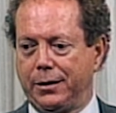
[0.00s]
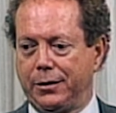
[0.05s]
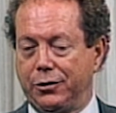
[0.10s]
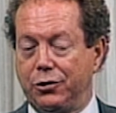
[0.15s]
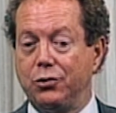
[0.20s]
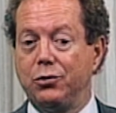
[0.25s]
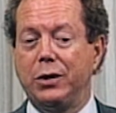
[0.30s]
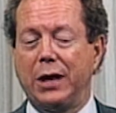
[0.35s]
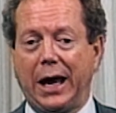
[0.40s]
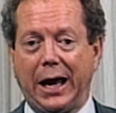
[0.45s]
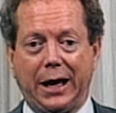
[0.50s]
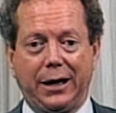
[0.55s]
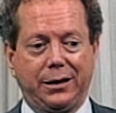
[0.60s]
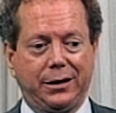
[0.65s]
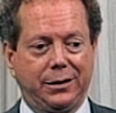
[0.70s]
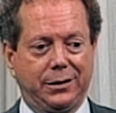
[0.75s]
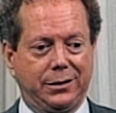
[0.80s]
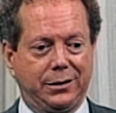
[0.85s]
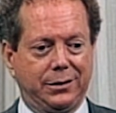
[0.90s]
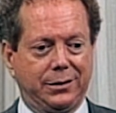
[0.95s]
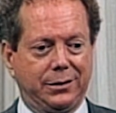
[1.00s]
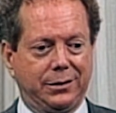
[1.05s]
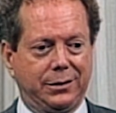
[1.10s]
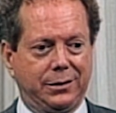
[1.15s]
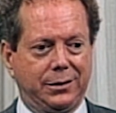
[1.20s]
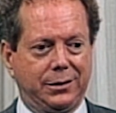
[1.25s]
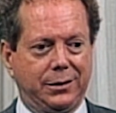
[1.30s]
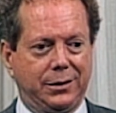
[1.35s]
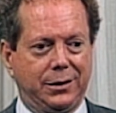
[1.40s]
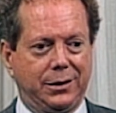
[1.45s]
Do that.
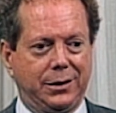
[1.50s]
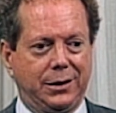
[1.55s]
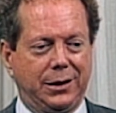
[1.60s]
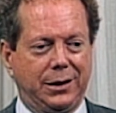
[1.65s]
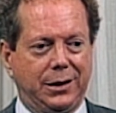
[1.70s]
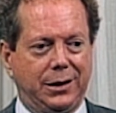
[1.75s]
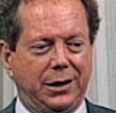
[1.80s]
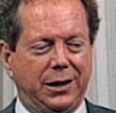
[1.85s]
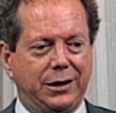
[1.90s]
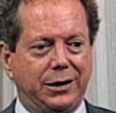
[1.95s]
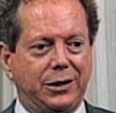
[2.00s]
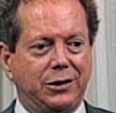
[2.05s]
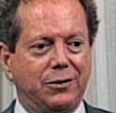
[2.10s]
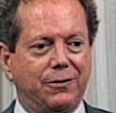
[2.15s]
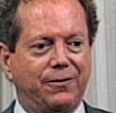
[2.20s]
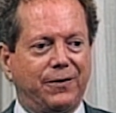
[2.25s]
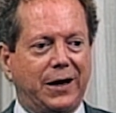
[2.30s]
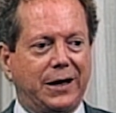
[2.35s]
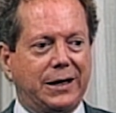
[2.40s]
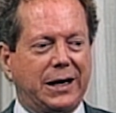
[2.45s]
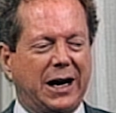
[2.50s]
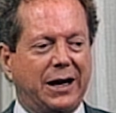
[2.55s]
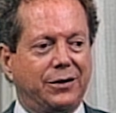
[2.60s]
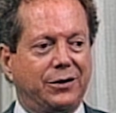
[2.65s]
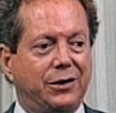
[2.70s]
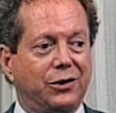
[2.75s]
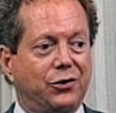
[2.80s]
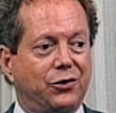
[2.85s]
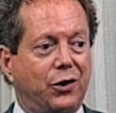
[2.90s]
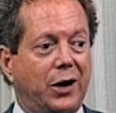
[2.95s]
And then you'll find out
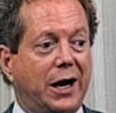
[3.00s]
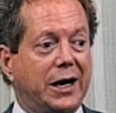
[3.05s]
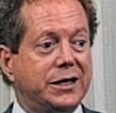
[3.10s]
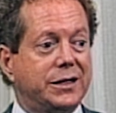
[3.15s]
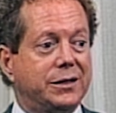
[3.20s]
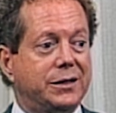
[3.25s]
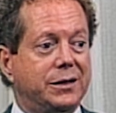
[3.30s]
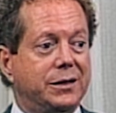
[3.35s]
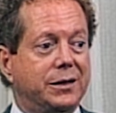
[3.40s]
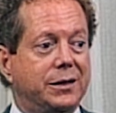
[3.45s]
that Christ